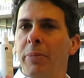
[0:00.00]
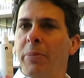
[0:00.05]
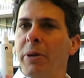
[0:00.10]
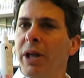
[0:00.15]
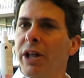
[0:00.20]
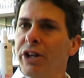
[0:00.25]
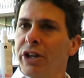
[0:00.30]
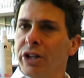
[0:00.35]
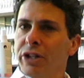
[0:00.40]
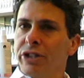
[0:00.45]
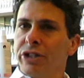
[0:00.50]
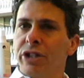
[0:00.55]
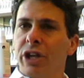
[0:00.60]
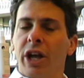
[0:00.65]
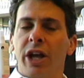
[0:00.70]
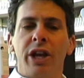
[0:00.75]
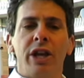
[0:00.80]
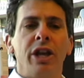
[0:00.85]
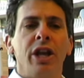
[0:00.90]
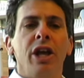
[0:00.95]
opinion
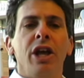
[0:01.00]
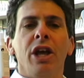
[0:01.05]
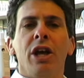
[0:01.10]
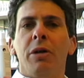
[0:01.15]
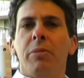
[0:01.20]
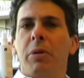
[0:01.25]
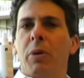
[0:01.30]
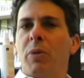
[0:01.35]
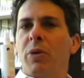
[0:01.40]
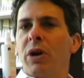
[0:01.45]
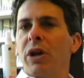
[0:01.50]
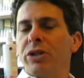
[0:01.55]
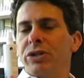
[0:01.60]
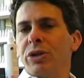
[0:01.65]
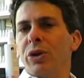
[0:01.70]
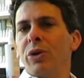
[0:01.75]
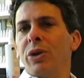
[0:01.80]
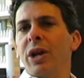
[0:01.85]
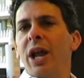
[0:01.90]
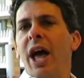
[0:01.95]
site, but we're
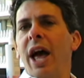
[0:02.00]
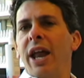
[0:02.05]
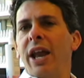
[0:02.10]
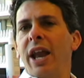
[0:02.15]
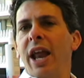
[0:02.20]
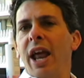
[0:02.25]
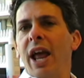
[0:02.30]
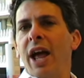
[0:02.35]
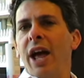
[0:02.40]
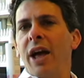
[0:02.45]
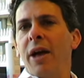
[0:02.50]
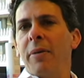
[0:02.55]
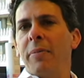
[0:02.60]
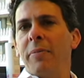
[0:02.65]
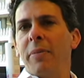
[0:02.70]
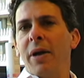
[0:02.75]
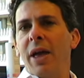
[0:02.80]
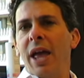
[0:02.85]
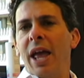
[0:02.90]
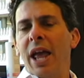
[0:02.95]
also not
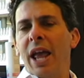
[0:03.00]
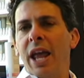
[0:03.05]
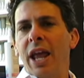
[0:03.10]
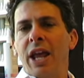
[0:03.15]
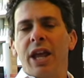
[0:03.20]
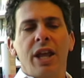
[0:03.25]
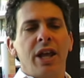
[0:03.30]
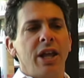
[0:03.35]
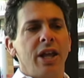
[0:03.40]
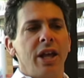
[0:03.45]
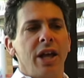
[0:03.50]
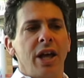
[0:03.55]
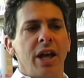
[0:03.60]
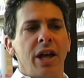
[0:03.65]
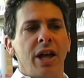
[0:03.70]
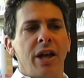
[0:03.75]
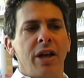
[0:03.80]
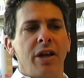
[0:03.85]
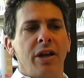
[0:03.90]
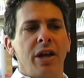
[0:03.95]
um, a,
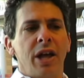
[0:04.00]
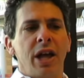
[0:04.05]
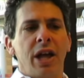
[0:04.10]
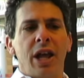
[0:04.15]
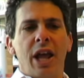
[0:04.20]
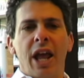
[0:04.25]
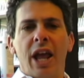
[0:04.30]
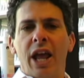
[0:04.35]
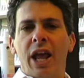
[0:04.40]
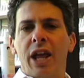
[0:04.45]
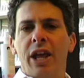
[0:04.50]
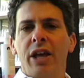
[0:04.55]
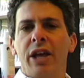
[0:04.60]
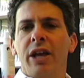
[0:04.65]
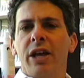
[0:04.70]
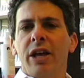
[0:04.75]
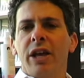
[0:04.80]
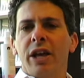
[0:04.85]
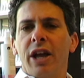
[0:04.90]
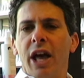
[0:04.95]
uh, a, a
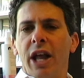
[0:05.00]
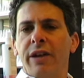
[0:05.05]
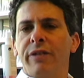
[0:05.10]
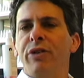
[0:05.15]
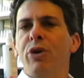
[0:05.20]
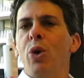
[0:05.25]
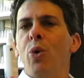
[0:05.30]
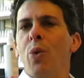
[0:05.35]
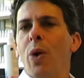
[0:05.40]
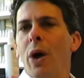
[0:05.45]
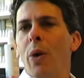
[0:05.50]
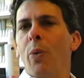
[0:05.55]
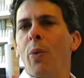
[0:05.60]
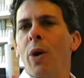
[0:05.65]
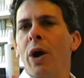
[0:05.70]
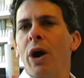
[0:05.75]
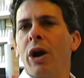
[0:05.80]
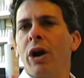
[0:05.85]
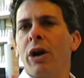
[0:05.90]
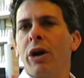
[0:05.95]
kind of who, what,
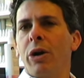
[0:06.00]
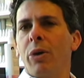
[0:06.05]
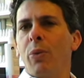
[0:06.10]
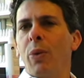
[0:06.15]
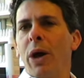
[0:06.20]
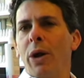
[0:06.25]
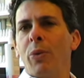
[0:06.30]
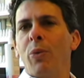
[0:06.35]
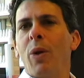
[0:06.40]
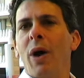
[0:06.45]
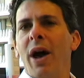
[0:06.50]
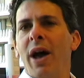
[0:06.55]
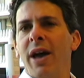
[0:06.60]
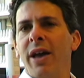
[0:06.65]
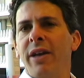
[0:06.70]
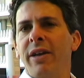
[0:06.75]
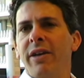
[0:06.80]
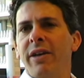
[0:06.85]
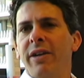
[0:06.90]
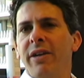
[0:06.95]
where, when,
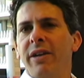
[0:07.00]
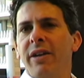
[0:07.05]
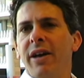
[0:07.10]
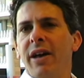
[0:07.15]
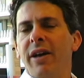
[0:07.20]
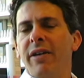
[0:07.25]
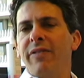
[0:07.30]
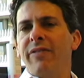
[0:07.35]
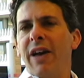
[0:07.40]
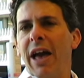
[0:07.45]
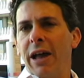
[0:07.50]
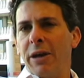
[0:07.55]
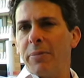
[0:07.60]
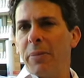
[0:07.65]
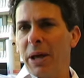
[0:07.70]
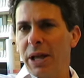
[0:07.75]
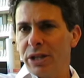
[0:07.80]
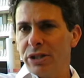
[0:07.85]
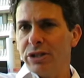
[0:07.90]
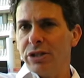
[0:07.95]
why uh, fact
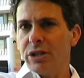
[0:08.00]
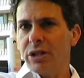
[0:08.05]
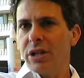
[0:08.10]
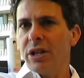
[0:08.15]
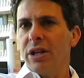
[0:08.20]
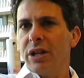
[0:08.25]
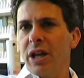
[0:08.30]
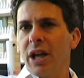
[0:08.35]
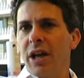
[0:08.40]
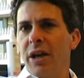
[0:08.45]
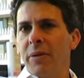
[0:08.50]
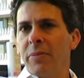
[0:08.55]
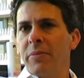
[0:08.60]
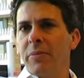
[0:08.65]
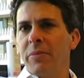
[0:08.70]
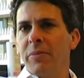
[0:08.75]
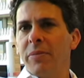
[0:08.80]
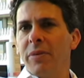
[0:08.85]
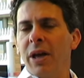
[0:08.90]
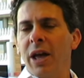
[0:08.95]
based
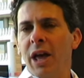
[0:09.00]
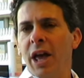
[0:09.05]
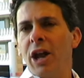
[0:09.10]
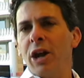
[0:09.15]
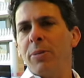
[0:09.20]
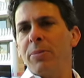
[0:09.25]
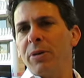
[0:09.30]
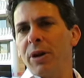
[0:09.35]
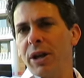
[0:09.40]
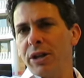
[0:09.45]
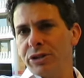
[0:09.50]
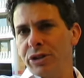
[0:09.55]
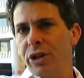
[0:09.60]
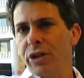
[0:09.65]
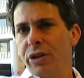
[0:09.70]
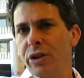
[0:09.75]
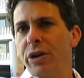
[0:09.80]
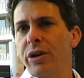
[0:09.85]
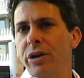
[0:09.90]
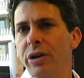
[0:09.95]
um, enterprise
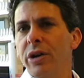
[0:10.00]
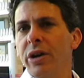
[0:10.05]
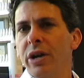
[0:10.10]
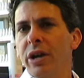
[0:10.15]
either.